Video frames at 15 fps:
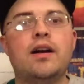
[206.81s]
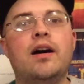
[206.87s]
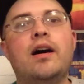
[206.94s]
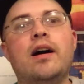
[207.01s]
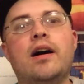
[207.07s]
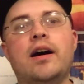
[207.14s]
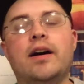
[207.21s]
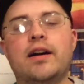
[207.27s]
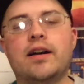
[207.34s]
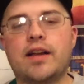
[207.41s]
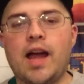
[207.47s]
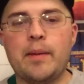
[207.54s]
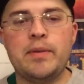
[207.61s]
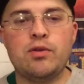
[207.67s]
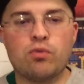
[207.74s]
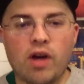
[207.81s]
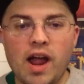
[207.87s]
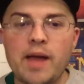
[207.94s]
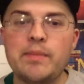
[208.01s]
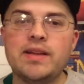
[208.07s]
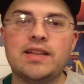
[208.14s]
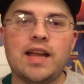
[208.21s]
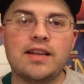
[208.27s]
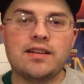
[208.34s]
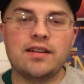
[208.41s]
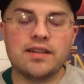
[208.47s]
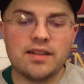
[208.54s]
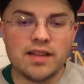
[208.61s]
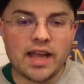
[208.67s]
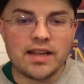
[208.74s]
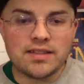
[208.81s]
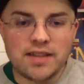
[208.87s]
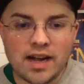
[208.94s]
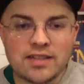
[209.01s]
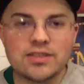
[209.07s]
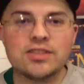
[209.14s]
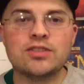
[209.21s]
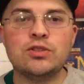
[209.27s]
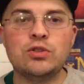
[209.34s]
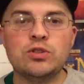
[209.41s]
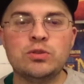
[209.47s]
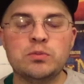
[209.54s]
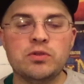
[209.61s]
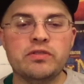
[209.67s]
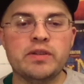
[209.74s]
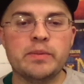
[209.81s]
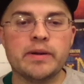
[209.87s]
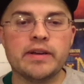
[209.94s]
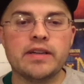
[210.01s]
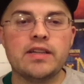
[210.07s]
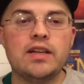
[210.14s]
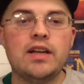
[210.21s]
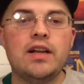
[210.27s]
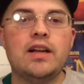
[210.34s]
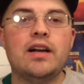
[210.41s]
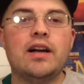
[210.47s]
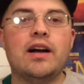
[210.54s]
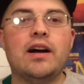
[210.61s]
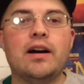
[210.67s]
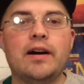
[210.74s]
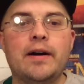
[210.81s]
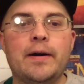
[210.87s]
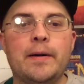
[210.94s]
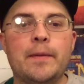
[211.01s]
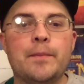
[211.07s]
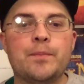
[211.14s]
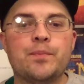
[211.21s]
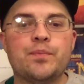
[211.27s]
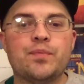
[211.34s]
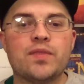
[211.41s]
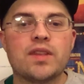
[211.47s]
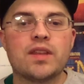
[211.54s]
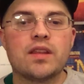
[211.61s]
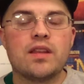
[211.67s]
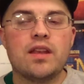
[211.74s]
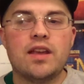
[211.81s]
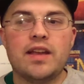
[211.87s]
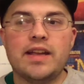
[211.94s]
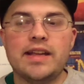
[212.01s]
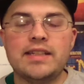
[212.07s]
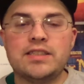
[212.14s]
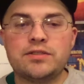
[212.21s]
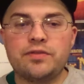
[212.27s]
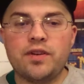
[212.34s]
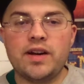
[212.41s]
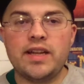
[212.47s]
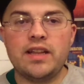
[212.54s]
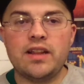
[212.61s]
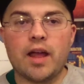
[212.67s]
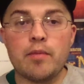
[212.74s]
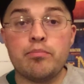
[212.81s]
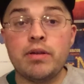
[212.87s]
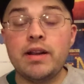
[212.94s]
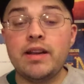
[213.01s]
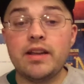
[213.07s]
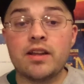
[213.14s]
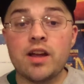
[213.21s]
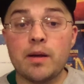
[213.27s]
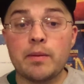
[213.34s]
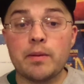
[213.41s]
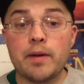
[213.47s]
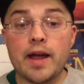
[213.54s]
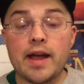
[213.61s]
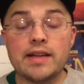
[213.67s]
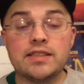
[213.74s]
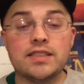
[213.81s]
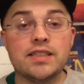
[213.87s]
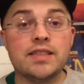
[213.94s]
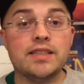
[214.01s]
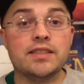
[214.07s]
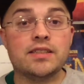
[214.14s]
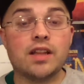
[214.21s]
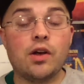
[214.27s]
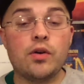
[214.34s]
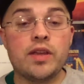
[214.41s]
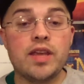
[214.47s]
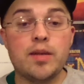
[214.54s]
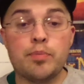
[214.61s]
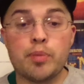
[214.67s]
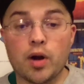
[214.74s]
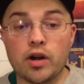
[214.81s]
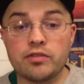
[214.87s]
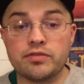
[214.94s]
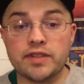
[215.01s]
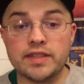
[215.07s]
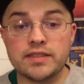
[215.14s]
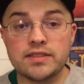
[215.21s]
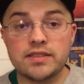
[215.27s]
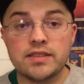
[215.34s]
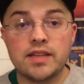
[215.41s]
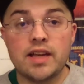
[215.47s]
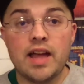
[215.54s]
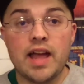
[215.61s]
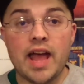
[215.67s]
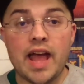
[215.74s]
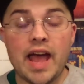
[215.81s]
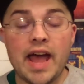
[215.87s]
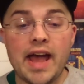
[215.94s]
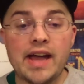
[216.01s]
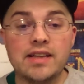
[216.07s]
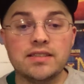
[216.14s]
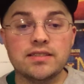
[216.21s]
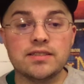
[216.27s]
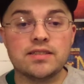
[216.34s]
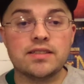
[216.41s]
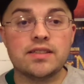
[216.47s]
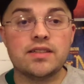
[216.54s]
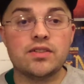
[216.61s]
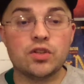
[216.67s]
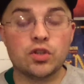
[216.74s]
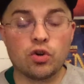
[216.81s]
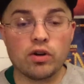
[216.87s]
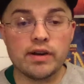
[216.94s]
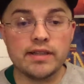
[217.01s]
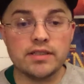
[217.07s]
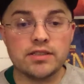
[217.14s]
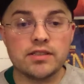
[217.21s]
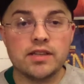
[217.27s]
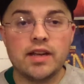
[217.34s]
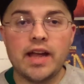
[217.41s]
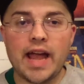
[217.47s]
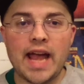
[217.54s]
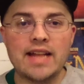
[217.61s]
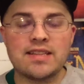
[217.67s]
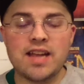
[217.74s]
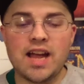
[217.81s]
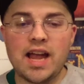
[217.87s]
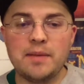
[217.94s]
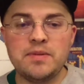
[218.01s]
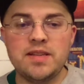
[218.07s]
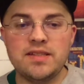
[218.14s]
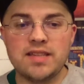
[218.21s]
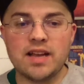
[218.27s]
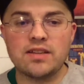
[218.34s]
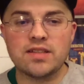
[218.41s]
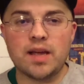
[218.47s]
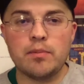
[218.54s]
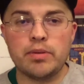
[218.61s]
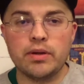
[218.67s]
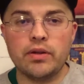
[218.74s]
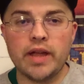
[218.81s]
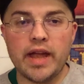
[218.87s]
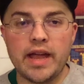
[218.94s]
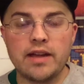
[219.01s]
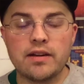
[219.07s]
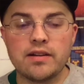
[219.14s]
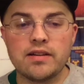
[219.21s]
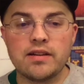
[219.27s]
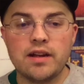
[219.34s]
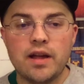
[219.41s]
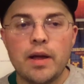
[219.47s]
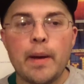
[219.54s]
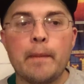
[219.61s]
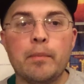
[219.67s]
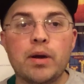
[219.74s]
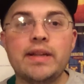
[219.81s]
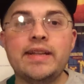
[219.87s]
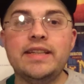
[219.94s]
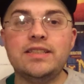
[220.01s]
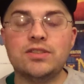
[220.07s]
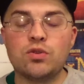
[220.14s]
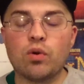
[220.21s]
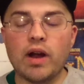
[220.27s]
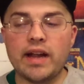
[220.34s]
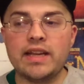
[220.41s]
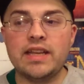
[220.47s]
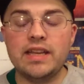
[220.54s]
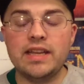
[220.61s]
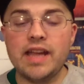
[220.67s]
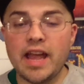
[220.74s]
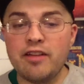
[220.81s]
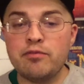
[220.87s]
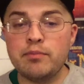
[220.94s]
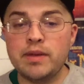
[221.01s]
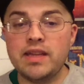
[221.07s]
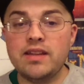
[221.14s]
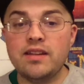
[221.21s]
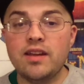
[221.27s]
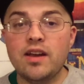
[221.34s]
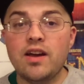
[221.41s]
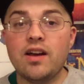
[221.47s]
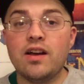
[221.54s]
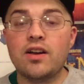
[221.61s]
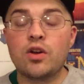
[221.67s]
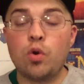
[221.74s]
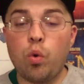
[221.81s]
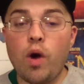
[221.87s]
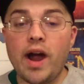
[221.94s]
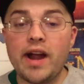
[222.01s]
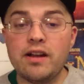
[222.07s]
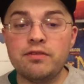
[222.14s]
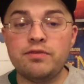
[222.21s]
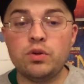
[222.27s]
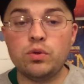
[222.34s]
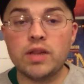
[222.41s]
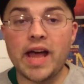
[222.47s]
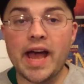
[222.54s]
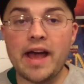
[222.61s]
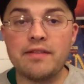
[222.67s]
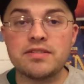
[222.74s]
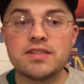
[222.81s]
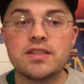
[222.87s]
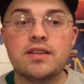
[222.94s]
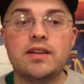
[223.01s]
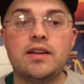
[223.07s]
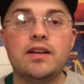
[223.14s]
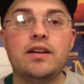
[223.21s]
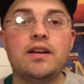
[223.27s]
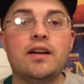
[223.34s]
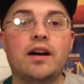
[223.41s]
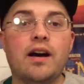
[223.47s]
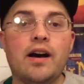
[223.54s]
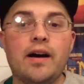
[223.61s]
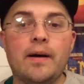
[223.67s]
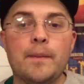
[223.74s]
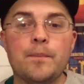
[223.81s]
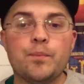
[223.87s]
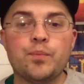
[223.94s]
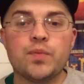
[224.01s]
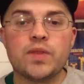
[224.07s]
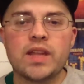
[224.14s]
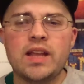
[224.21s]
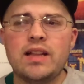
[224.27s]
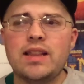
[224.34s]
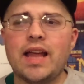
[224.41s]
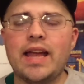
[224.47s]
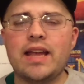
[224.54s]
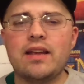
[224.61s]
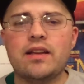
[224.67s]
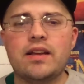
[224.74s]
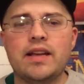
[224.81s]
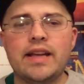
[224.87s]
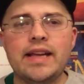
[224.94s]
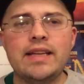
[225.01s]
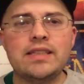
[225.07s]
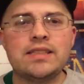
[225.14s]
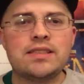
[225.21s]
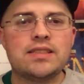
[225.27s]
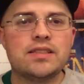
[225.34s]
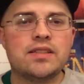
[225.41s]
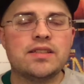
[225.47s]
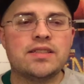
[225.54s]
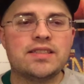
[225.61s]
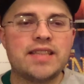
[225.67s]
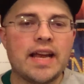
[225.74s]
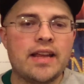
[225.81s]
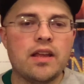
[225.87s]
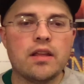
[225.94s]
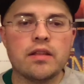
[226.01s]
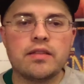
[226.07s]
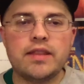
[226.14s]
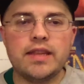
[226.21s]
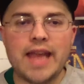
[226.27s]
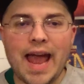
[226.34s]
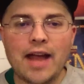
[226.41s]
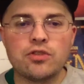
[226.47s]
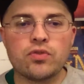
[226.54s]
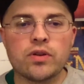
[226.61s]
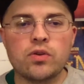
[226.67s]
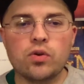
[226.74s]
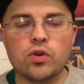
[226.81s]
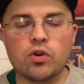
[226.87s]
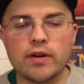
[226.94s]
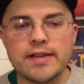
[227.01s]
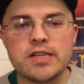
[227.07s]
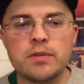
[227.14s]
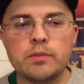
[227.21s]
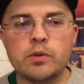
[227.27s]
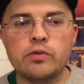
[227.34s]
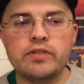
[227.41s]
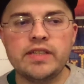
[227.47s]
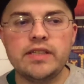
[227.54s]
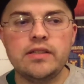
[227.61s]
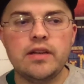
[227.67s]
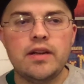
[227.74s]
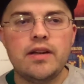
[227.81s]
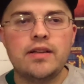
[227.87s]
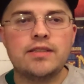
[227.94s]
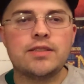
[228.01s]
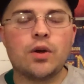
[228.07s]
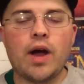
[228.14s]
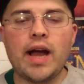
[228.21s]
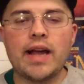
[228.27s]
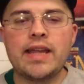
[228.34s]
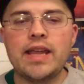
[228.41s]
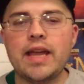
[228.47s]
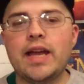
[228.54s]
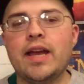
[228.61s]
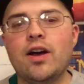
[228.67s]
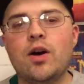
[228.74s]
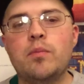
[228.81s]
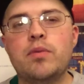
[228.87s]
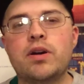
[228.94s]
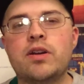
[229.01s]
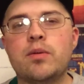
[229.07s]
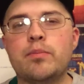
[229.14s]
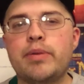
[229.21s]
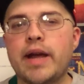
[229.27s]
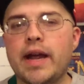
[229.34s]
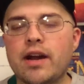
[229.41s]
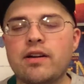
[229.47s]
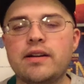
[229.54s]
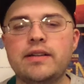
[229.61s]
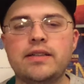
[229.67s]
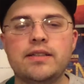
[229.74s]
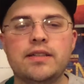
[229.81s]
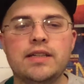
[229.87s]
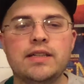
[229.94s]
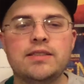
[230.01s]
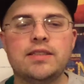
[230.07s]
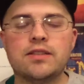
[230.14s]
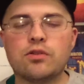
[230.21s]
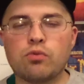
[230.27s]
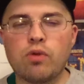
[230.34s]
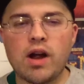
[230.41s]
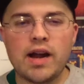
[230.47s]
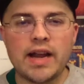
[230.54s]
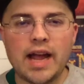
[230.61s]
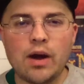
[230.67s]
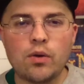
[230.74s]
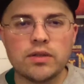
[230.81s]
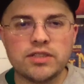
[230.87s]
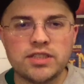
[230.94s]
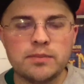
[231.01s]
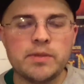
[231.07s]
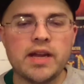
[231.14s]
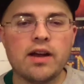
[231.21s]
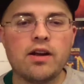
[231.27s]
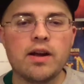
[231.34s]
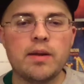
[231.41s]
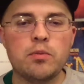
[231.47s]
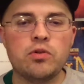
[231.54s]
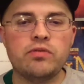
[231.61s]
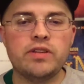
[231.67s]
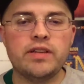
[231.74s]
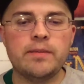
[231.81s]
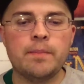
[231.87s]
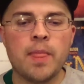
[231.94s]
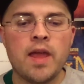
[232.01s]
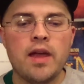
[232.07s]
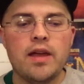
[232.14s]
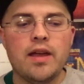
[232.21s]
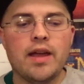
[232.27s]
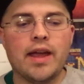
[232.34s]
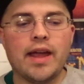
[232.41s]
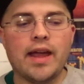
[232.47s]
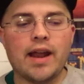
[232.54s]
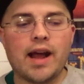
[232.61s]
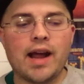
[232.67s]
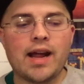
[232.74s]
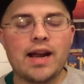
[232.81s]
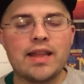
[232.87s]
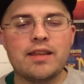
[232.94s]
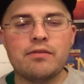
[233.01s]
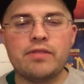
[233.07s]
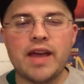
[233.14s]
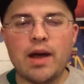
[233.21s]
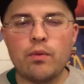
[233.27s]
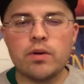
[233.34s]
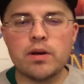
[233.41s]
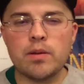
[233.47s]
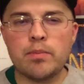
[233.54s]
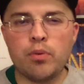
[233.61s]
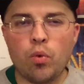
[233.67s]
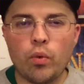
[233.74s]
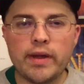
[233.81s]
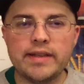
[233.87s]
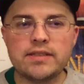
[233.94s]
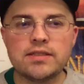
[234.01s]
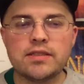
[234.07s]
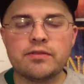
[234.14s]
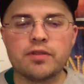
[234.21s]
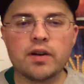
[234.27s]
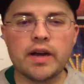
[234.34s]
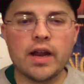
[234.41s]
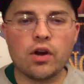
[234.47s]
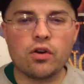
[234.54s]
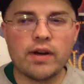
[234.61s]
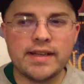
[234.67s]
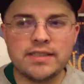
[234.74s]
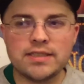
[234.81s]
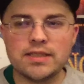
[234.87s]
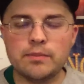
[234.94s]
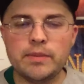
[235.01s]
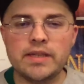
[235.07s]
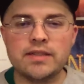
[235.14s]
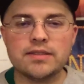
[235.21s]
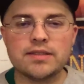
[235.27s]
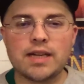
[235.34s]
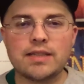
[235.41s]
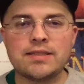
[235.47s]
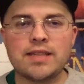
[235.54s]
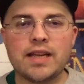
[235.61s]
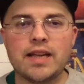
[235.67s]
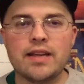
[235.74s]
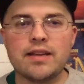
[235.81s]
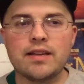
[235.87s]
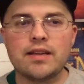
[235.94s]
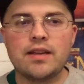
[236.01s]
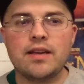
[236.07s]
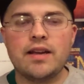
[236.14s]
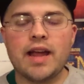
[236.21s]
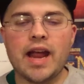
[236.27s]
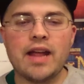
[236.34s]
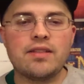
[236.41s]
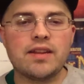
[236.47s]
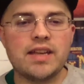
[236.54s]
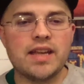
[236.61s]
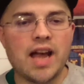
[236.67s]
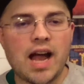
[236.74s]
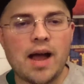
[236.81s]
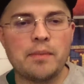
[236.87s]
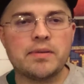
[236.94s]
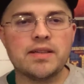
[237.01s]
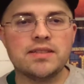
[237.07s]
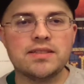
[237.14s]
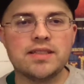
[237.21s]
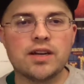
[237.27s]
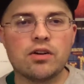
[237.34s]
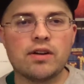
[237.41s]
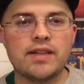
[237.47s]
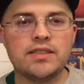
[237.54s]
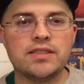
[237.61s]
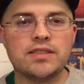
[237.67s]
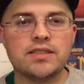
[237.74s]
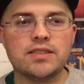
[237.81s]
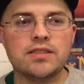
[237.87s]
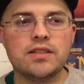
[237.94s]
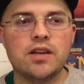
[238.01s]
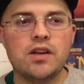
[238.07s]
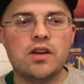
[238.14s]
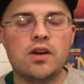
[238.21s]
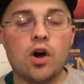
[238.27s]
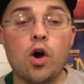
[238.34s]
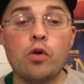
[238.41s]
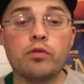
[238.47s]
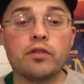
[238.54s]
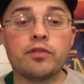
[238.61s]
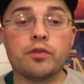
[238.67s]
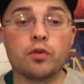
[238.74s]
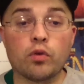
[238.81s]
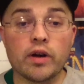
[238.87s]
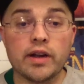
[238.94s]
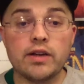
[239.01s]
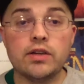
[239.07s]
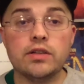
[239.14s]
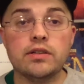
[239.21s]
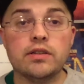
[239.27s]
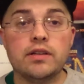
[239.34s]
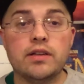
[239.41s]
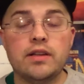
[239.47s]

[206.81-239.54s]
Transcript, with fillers: Uh, got me rhyming like a like a Dr. Seuss movie, man. Um, it's funny. Like Benedict Cumberbatch is low key perfect as the Grinch. At times he sounds like Bill Hader, but he's great. He gave me quite a few laughs. Um, like it's the second theatrical Grinch movie, so I can't help but compare it to the Ron Howard Jim Carrey movie and I got to give that one a point for narration because I'll take Anthony Hopkins' narration over Pharrell